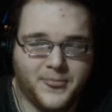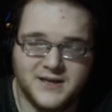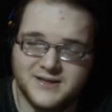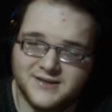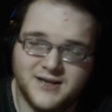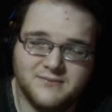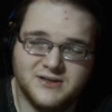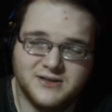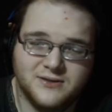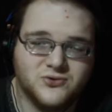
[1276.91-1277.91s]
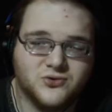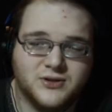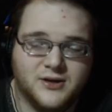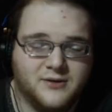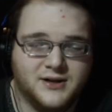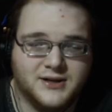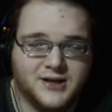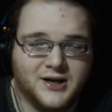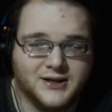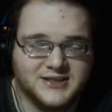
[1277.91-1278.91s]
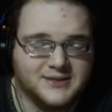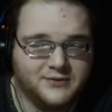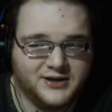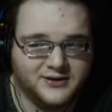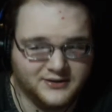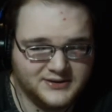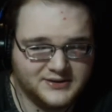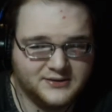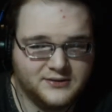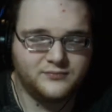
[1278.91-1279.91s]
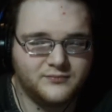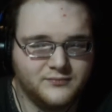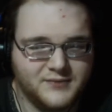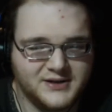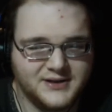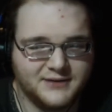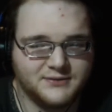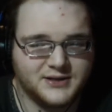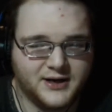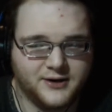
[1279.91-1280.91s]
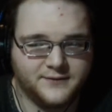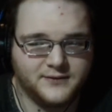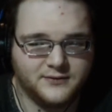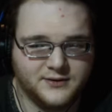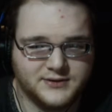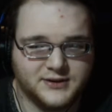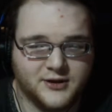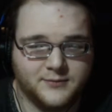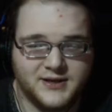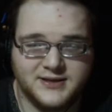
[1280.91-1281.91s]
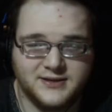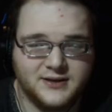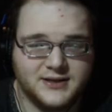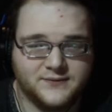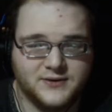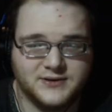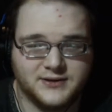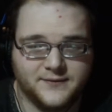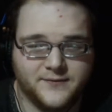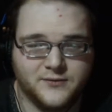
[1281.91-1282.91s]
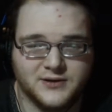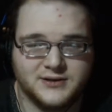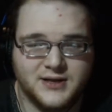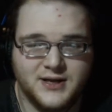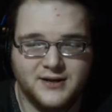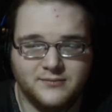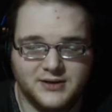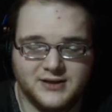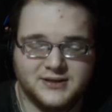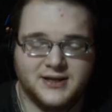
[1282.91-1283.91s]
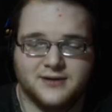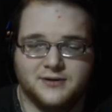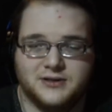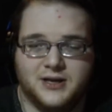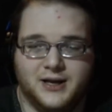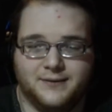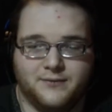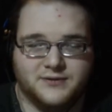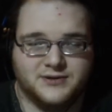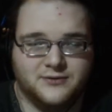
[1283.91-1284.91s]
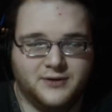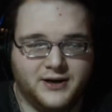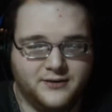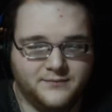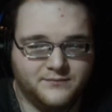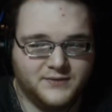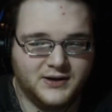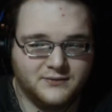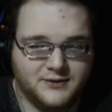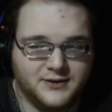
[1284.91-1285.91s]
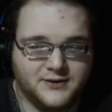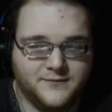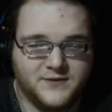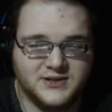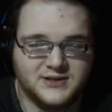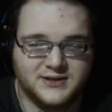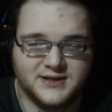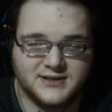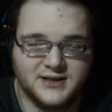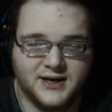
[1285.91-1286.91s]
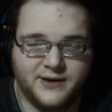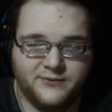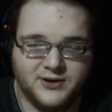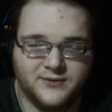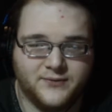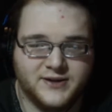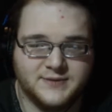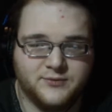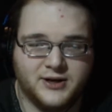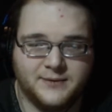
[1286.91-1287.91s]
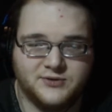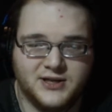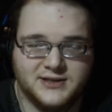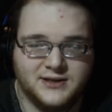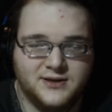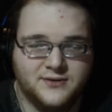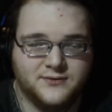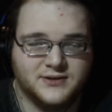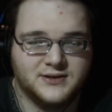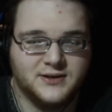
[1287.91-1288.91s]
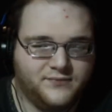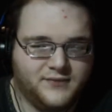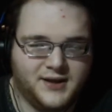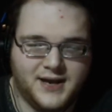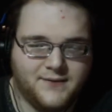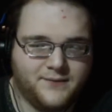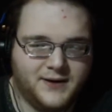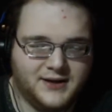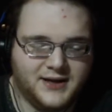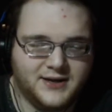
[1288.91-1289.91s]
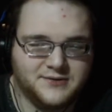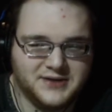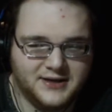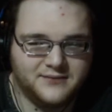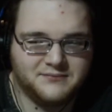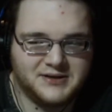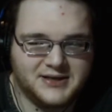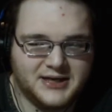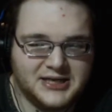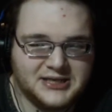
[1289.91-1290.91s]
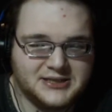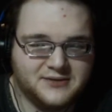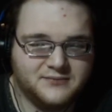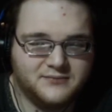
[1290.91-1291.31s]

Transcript: is that demons usually go on to haunt someone else. My dad retired a few years ago, but he still has friends on the force. They get together and talk every once in a while. They had one of their visits last night, and one of the friends brought up Jason Hughes. Did they ever find the guy who did it? My dad asked.